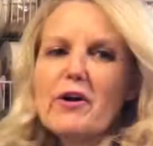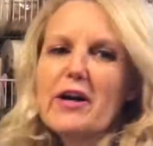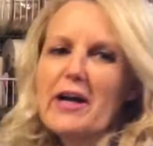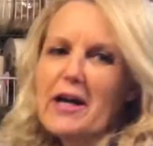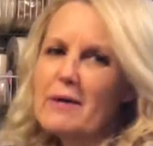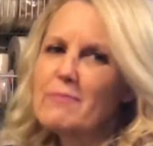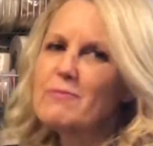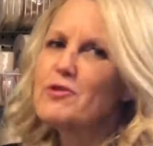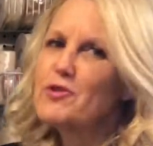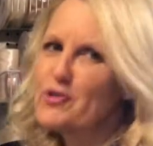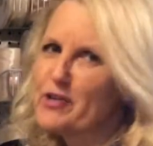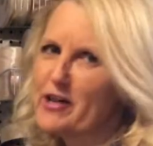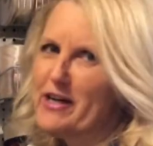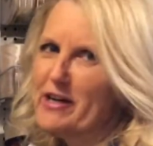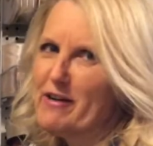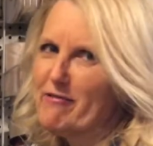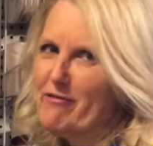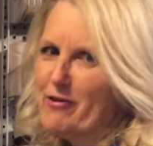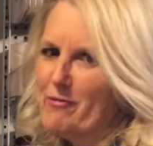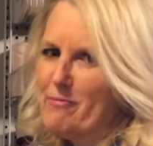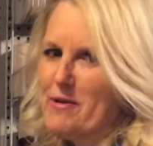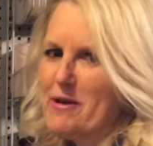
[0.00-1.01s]
it comes tricky
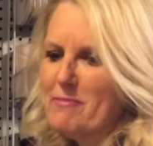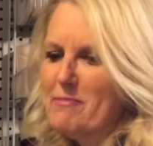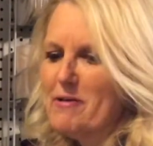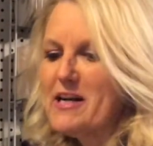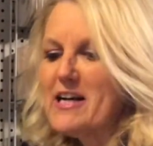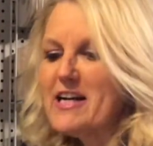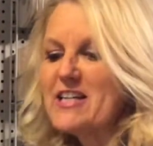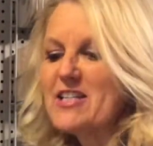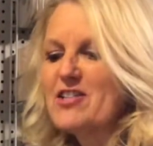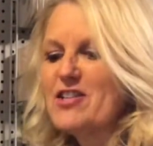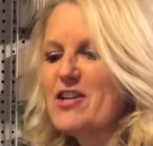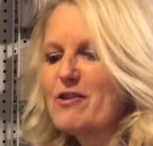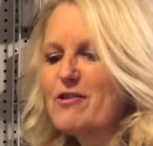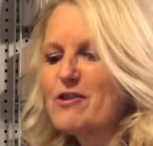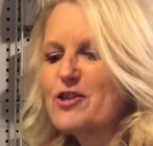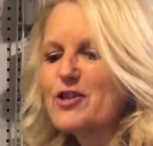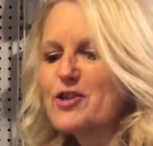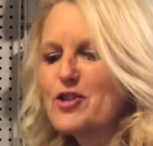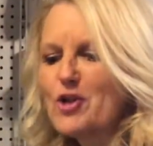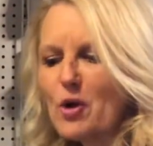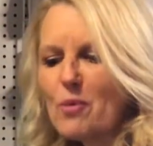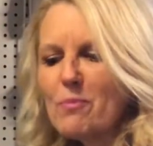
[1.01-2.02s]
for me, because there are
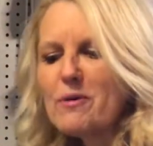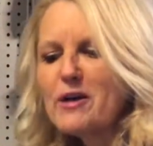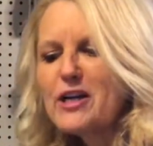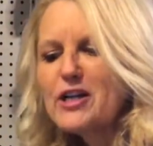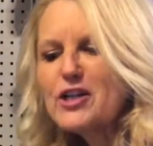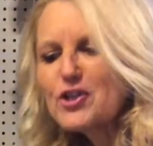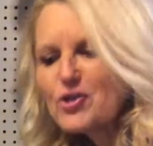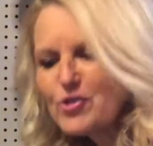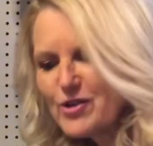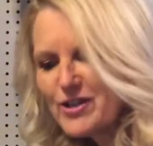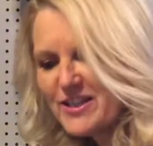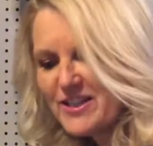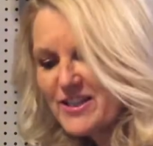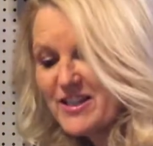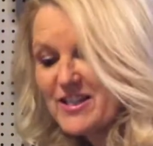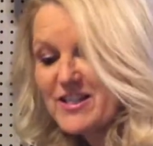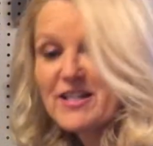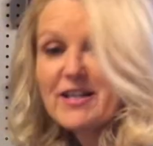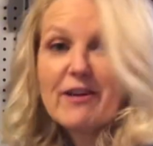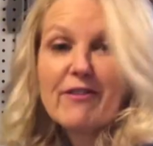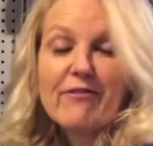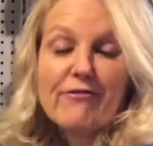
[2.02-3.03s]
so many choices of